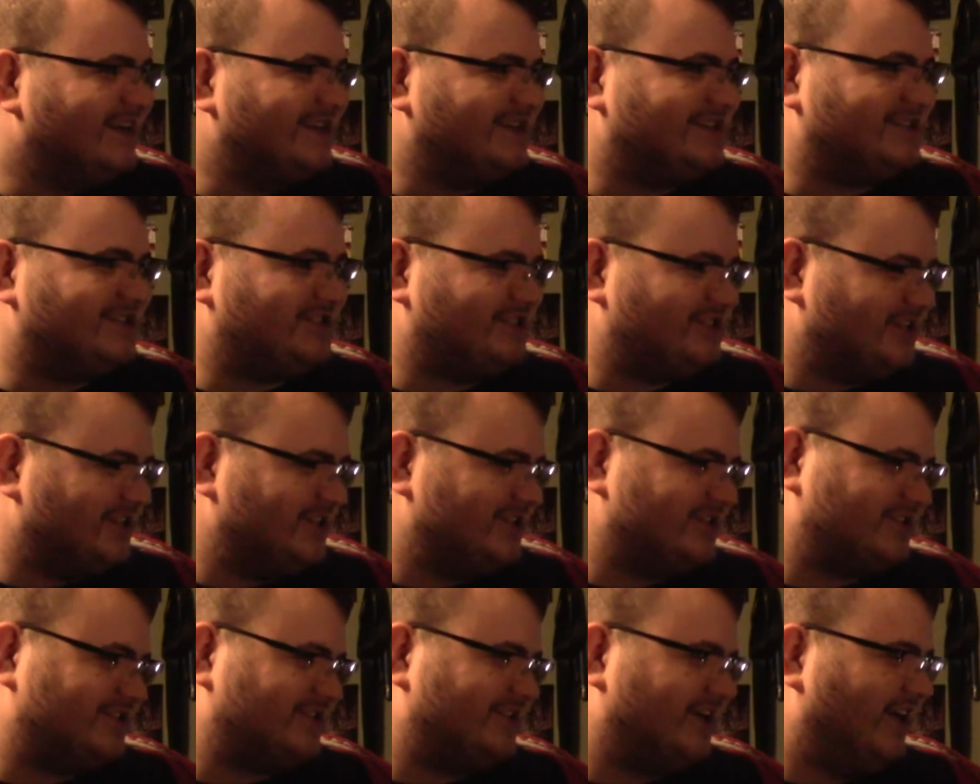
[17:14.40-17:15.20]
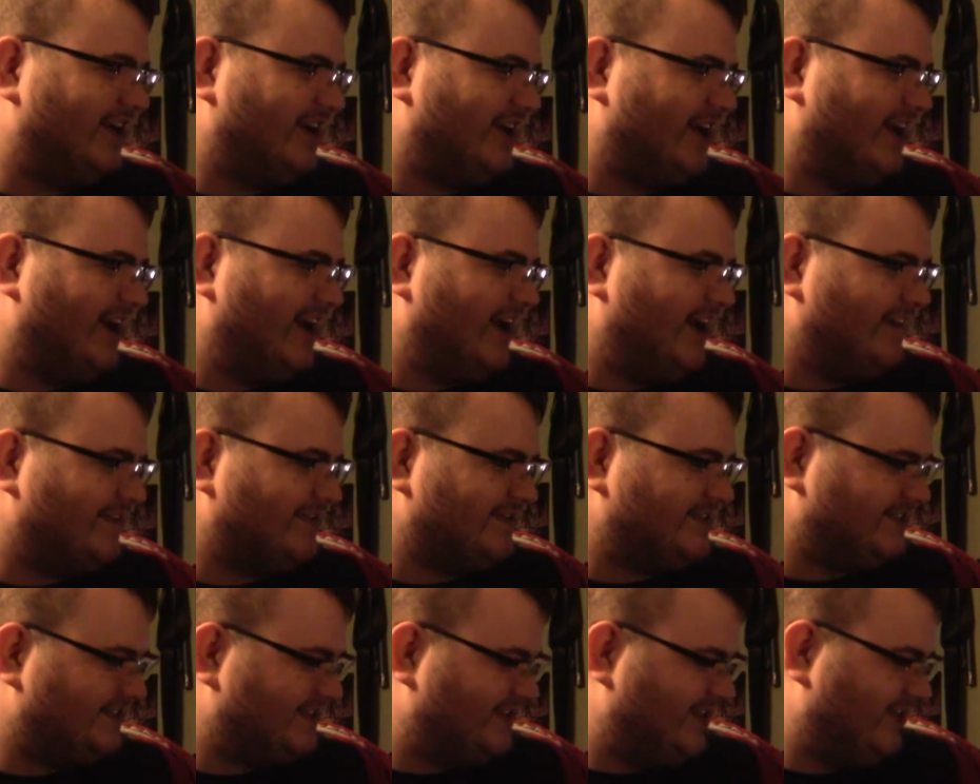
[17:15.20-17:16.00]
it's just gonna have
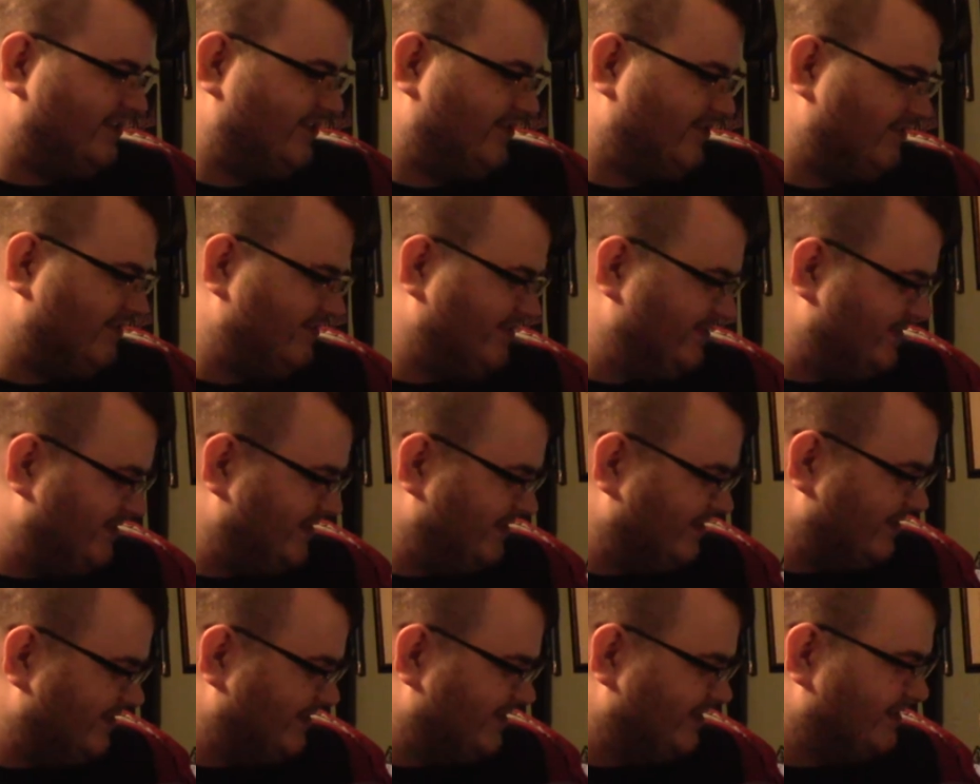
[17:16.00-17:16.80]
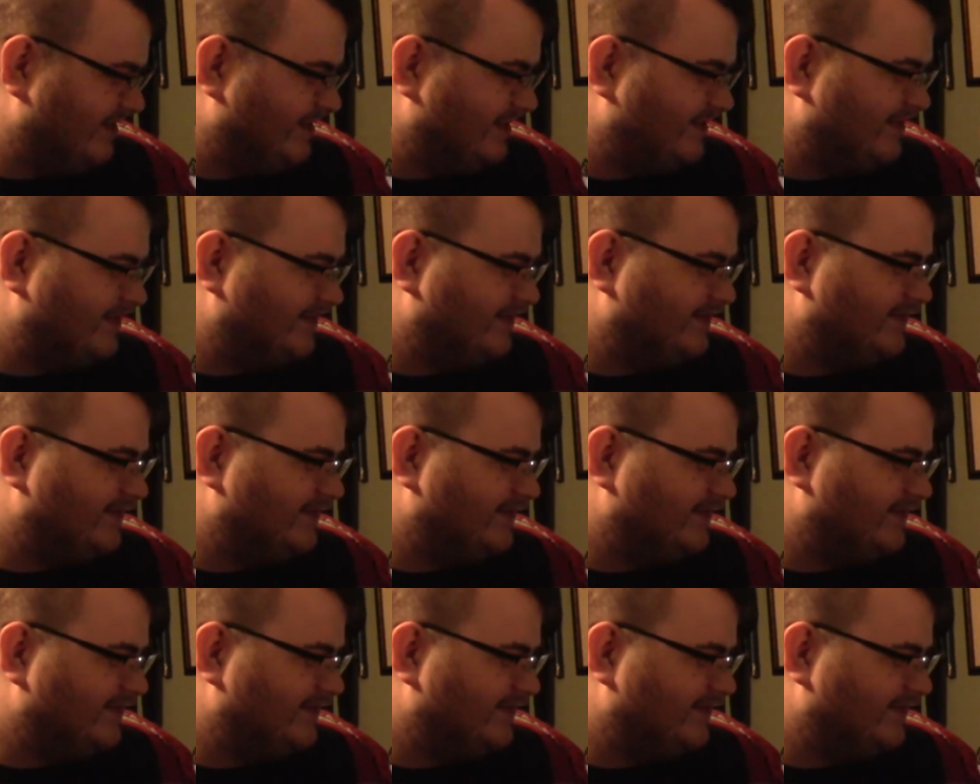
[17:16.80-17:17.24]
to do. Although this way does not